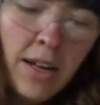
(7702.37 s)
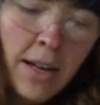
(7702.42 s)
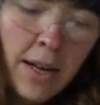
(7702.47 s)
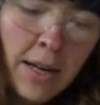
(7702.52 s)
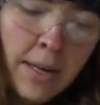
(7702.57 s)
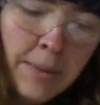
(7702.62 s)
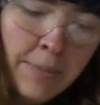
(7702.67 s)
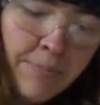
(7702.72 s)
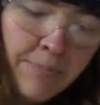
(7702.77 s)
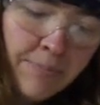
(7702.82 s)

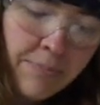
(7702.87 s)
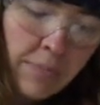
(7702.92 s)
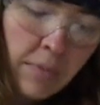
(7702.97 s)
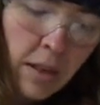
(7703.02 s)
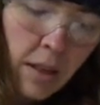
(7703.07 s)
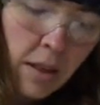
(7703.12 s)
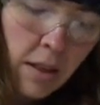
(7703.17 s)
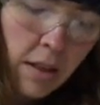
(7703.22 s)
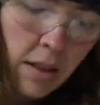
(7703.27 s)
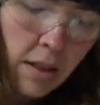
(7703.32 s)
Um,
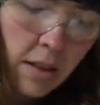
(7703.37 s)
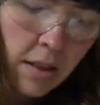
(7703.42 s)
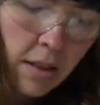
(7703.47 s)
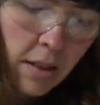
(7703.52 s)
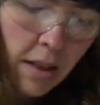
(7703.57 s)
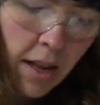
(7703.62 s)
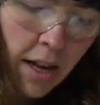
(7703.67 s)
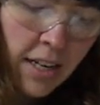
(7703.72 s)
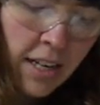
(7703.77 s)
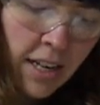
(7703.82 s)

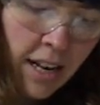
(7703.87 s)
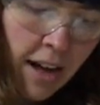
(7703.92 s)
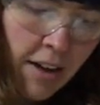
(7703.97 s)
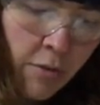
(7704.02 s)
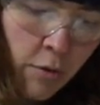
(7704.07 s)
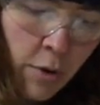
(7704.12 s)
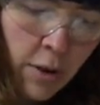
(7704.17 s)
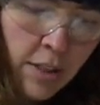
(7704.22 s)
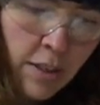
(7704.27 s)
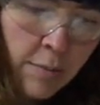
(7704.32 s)
I did have
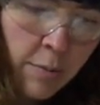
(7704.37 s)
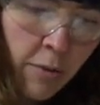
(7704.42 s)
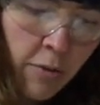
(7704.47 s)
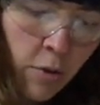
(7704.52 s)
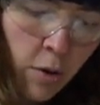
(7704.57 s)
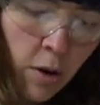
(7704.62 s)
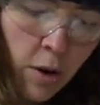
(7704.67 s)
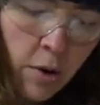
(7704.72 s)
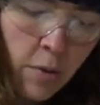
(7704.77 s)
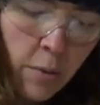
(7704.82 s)
once
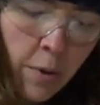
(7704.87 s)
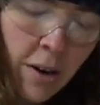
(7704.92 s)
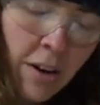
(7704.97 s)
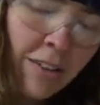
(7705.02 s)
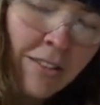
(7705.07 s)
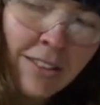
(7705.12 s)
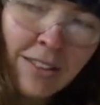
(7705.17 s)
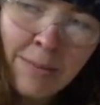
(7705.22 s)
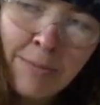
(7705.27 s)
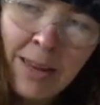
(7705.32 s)
before where
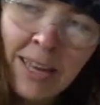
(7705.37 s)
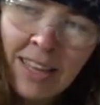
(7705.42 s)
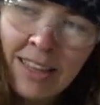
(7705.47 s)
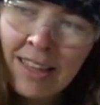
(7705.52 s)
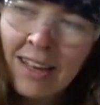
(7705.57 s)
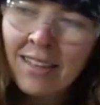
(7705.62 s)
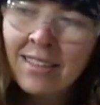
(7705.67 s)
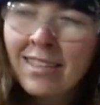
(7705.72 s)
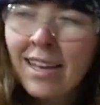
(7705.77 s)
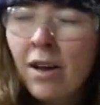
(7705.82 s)
it was making
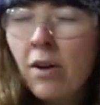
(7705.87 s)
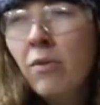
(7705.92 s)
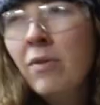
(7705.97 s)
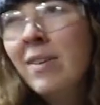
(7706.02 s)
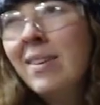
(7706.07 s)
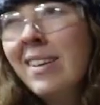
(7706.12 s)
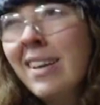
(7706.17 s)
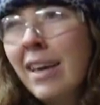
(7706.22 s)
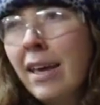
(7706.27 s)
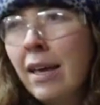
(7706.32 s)
that
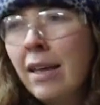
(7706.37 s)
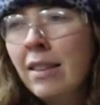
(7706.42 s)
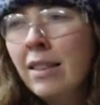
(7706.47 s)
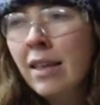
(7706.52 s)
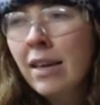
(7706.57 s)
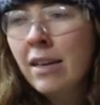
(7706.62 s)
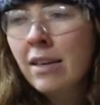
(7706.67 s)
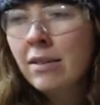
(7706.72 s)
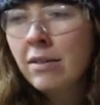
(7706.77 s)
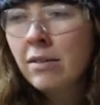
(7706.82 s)
sound and
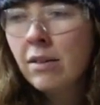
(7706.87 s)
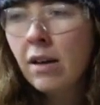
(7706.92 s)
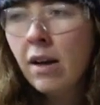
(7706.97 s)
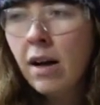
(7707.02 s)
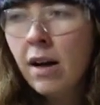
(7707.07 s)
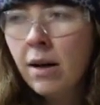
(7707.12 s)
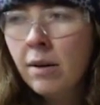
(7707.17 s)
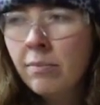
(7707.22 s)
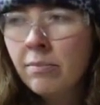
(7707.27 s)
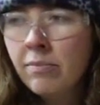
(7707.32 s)
then,
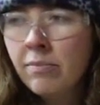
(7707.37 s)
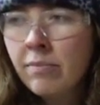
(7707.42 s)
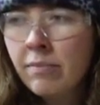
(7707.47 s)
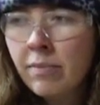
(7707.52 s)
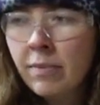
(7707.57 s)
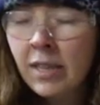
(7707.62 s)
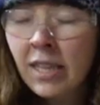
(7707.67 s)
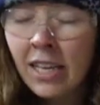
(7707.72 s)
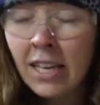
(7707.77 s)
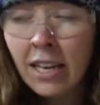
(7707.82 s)
um,
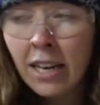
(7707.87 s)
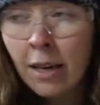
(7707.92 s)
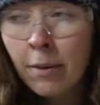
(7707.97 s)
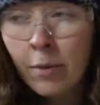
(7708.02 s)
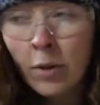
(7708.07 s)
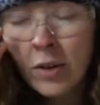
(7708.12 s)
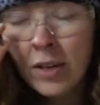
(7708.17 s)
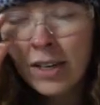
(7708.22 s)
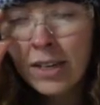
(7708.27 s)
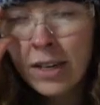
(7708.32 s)
but the
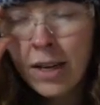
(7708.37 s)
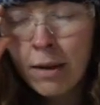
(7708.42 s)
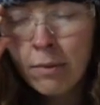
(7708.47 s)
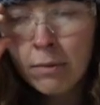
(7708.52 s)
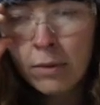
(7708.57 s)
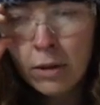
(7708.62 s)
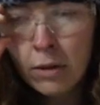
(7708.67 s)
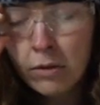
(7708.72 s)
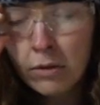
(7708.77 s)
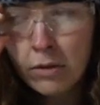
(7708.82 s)
enamel didn't
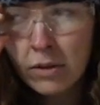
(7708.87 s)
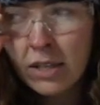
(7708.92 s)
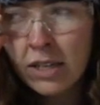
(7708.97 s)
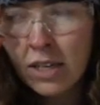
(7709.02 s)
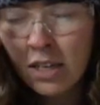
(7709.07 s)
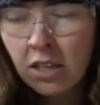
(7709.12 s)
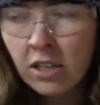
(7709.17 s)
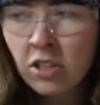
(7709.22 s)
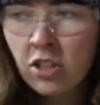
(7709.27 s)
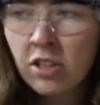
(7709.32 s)
come loose.
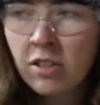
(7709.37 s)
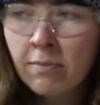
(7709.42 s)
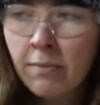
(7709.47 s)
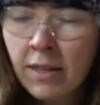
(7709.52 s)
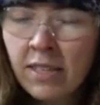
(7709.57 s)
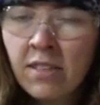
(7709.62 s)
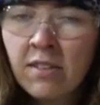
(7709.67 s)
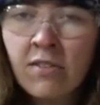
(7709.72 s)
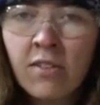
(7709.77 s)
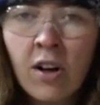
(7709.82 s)
It just
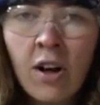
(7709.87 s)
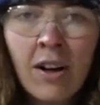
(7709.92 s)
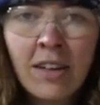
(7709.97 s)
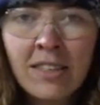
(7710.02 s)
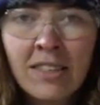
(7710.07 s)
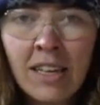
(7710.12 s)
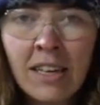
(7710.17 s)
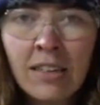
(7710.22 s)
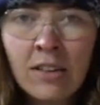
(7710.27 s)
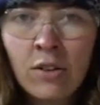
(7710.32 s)
must have
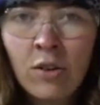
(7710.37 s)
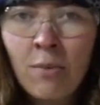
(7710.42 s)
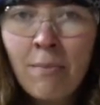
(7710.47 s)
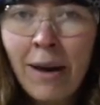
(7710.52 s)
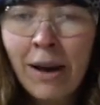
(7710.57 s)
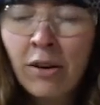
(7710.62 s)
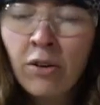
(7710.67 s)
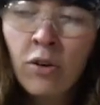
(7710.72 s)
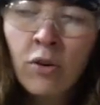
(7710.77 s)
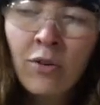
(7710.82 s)
caused like little
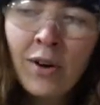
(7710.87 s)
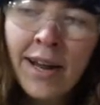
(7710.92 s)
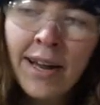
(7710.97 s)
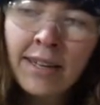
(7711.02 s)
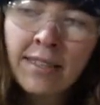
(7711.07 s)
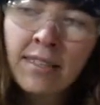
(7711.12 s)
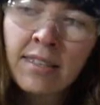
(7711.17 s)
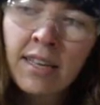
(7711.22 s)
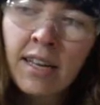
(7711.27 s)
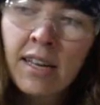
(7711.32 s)
micro
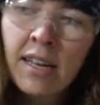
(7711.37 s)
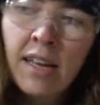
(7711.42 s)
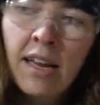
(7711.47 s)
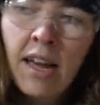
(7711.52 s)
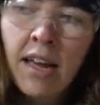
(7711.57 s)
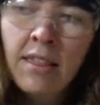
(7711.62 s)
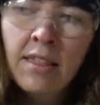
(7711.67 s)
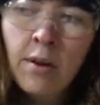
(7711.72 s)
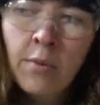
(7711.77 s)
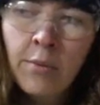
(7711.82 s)
cracks.
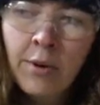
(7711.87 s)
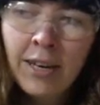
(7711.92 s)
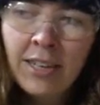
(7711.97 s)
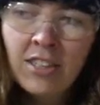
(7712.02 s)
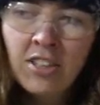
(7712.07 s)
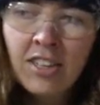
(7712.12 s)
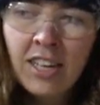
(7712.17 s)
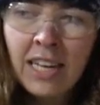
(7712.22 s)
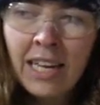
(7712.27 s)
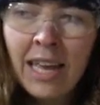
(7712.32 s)
And then
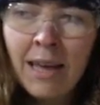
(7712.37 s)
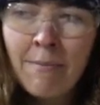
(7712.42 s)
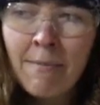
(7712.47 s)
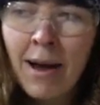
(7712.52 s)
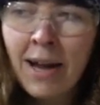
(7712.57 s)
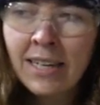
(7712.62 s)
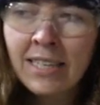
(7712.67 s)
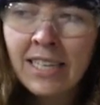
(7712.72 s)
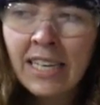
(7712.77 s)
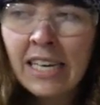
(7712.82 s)
once it came
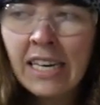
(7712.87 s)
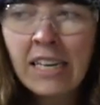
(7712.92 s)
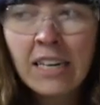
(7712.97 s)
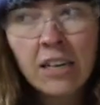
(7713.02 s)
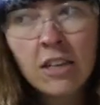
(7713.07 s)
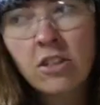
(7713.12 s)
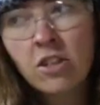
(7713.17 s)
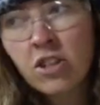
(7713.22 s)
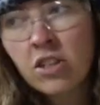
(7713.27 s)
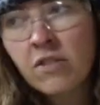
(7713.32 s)
back to heat,
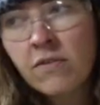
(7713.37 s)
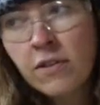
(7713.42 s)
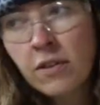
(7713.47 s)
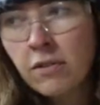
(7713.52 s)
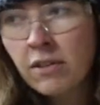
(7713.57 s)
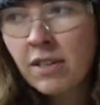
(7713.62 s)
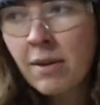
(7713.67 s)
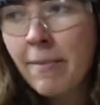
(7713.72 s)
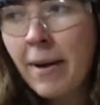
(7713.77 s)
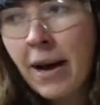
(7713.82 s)
it just
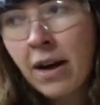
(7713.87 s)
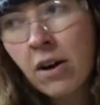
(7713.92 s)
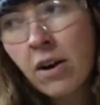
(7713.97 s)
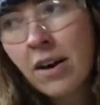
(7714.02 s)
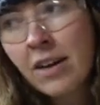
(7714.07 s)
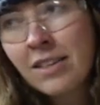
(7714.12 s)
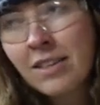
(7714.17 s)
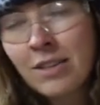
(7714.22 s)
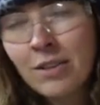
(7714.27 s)
fused it back on.